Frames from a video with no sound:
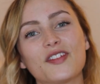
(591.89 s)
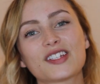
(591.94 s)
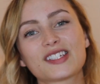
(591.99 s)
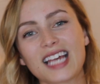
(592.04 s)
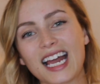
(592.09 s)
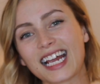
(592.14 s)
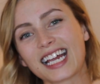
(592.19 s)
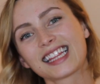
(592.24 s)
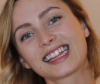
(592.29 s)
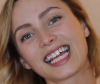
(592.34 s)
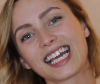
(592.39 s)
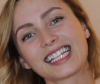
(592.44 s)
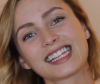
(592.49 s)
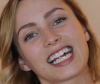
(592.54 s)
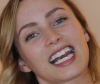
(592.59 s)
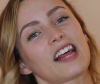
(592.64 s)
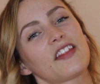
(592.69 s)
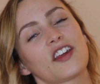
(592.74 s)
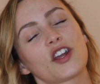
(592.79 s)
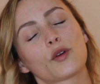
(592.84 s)
the second thing
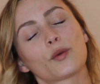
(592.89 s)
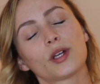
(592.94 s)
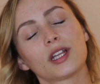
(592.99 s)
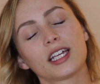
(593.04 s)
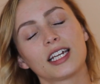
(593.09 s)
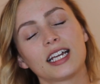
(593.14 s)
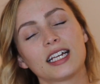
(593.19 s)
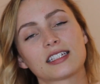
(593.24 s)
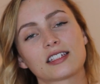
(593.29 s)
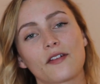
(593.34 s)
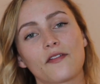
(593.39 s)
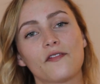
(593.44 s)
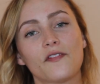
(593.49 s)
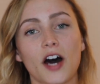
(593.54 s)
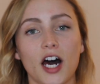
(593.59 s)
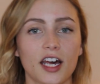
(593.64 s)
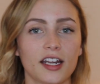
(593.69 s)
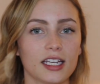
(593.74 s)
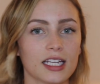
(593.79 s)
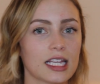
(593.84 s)
that I think really is a
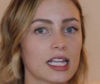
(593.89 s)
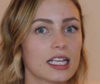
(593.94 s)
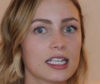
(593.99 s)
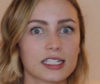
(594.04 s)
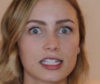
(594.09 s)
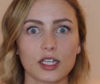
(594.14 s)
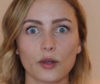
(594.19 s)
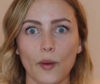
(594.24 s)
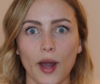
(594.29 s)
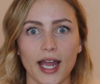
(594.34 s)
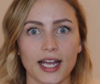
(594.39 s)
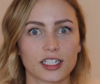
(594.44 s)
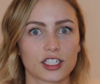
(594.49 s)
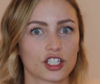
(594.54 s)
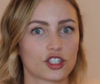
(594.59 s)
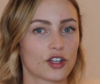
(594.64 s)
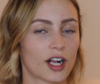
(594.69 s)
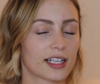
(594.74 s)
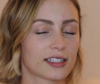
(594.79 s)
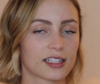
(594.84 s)
fun, easy way
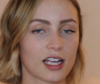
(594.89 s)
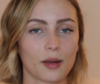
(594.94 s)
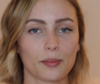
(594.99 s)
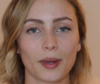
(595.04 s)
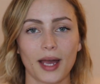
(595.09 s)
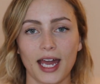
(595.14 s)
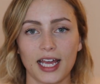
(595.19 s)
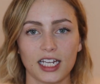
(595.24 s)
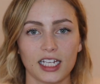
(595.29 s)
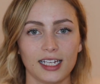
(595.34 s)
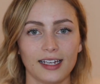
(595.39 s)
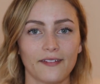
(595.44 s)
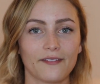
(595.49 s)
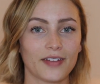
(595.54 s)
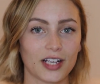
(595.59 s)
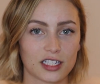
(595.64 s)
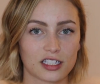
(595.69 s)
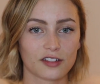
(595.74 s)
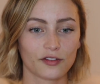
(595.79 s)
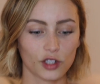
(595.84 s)
to dress up any
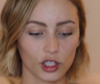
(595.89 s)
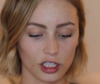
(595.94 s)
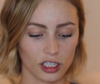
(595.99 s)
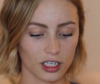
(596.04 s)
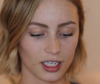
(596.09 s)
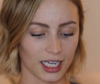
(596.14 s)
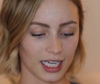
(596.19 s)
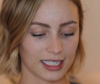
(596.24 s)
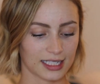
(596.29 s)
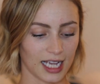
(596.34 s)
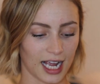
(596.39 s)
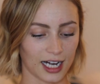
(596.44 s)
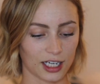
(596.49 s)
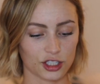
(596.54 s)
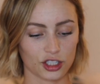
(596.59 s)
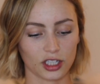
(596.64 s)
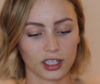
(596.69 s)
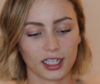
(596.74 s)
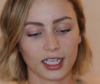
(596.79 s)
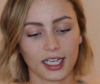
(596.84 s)
festival look is
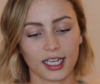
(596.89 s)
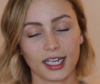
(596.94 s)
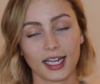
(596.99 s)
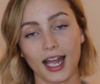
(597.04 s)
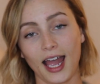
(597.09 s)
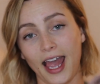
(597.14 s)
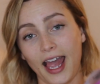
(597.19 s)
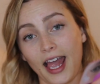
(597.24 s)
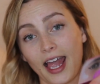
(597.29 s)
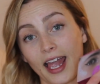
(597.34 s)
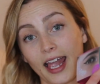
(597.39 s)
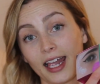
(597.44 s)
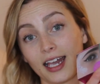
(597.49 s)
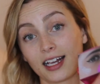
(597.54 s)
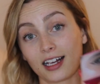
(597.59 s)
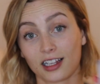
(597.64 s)
actually a